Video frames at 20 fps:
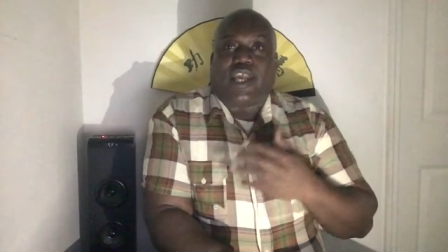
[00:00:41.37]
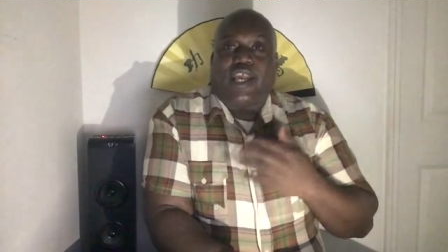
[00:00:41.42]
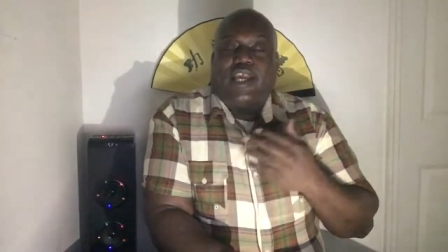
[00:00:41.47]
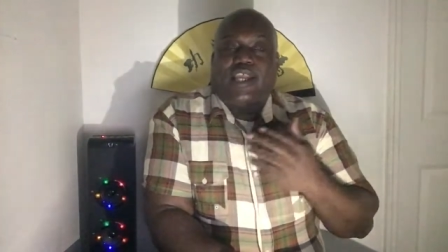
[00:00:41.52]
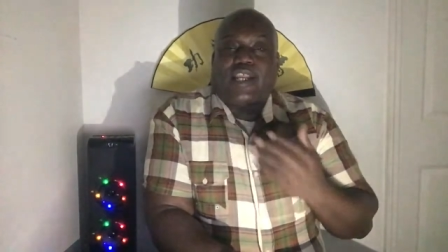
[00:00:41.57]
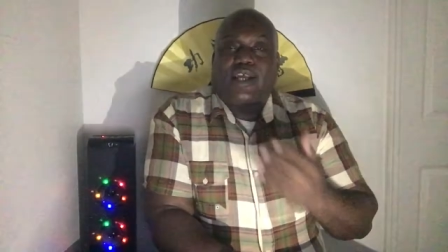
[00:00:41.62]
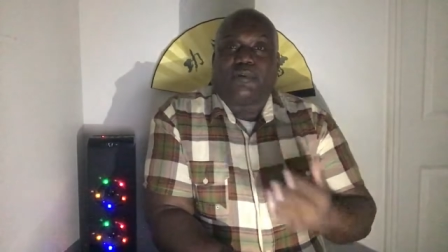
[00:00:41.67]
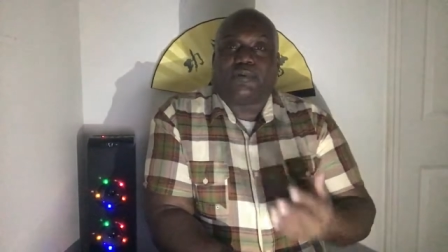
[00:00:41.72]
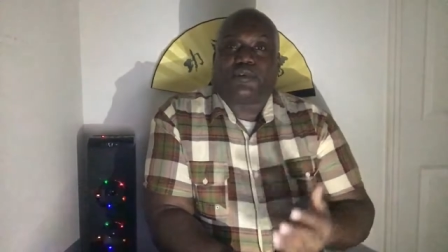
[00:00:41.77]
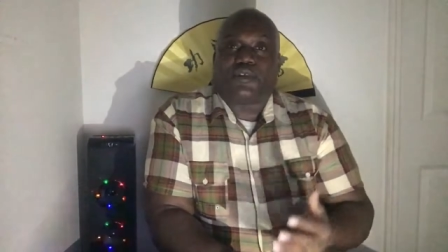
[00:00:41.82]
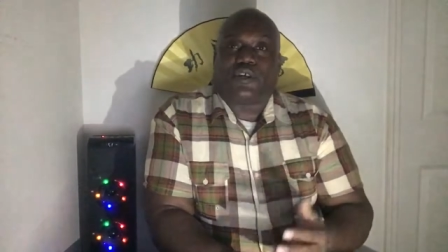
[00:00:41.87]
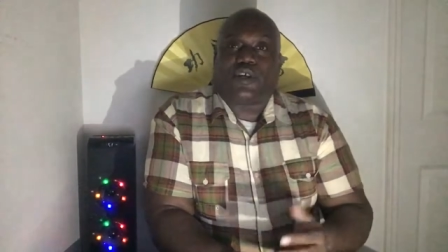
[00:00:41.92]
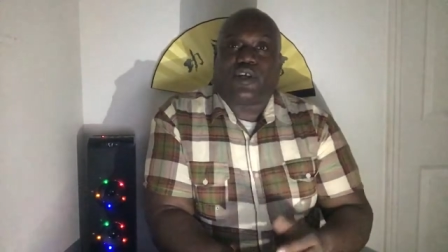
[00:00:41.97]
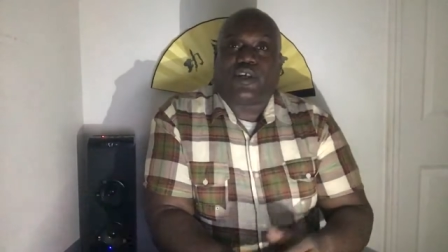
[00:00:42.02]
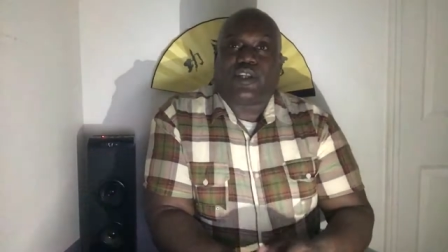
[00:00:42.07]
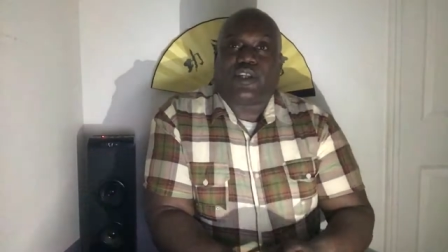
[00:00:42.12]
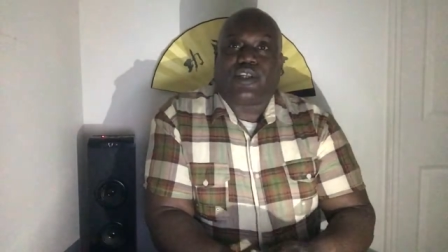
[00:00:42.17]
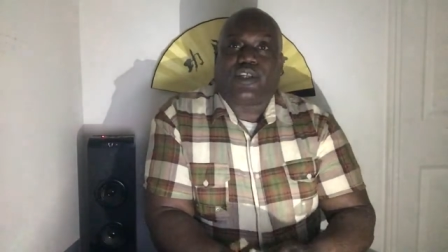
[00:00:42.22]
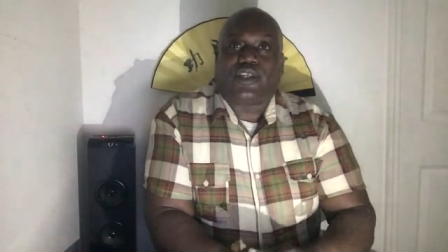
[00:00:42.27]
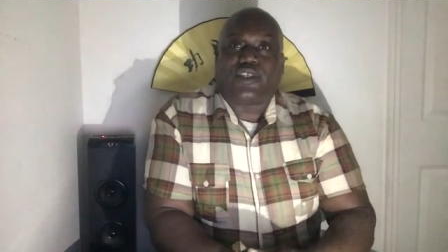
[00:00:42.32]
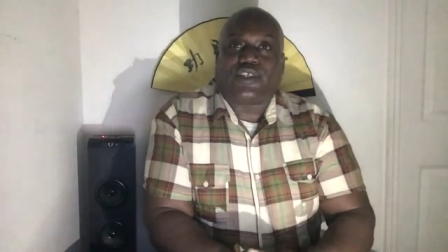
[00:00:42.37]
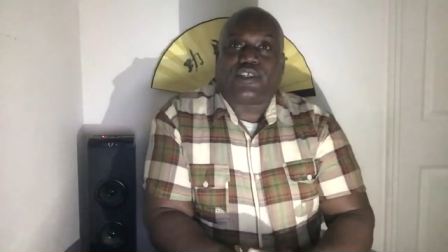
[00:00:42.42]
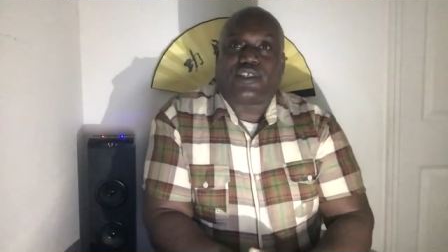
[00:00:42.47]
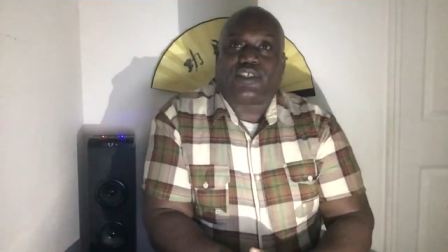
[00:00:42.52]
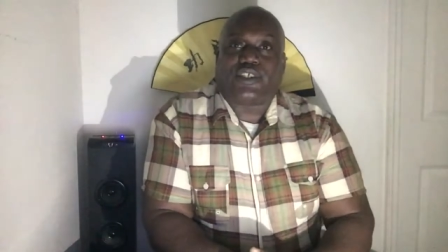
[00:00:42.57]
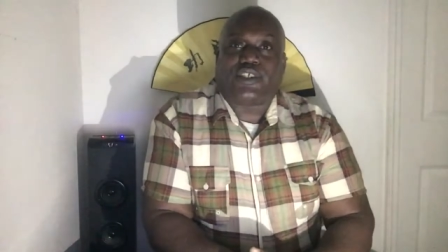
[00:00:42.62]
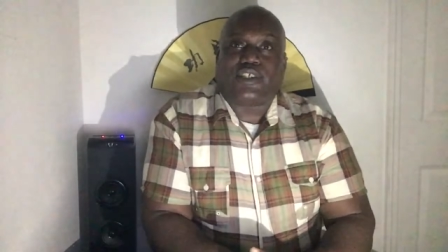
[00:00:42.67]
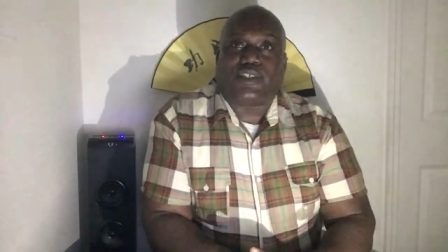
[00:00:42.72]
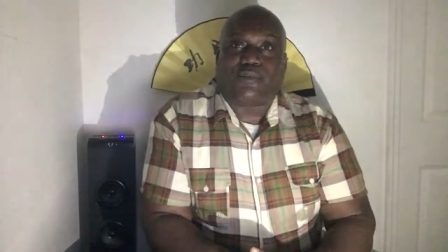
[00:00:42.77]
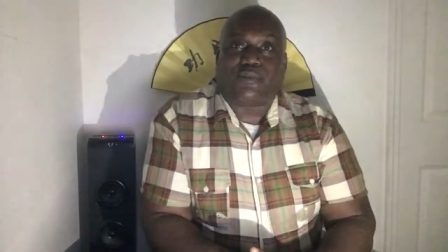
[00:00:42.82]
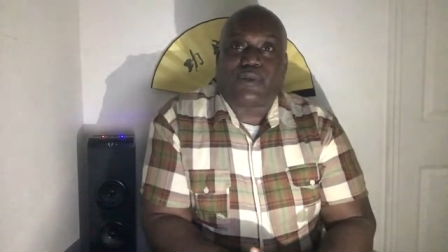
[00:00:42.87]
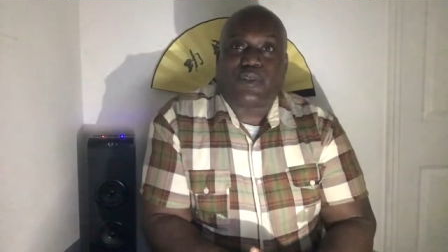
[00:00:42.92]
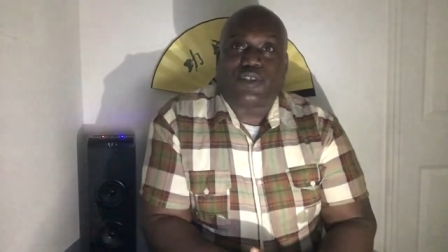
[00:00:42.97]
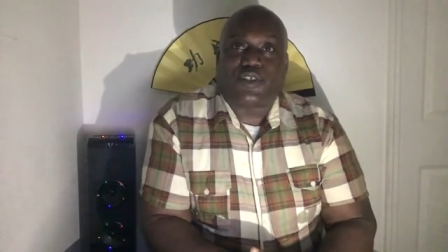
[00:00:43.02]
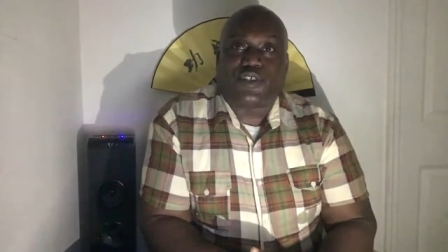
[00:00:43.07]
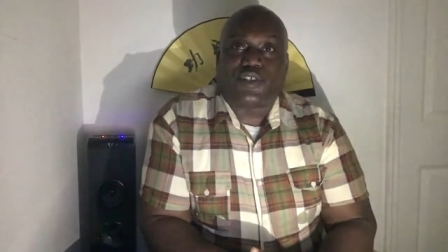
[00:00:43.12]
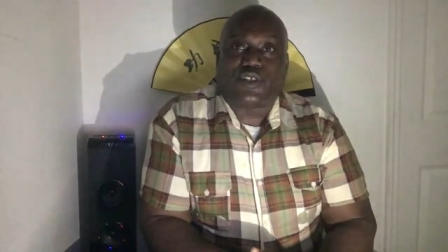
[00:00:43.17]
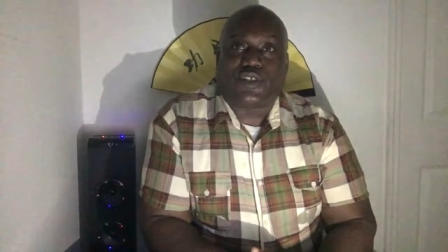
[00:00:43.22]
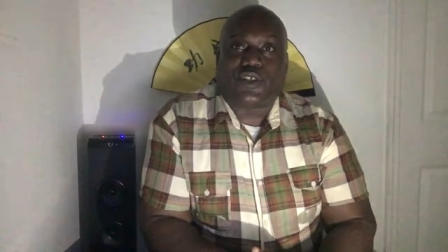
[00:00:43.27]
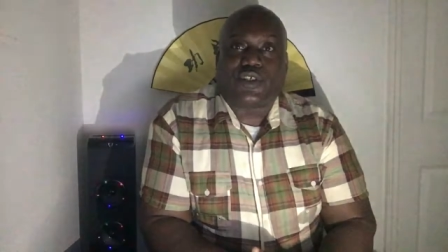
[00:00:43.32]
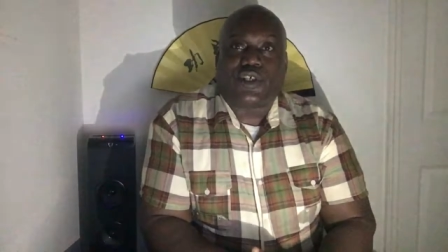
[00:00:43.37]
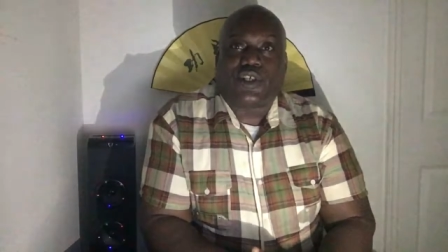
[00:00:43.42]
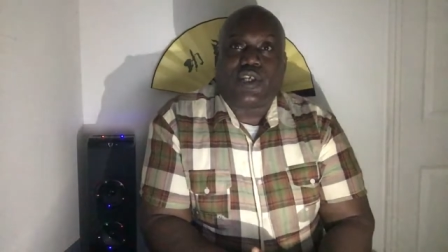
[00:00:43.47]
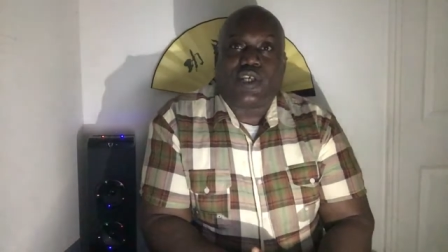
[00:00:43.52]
and I'm starting to see the picture.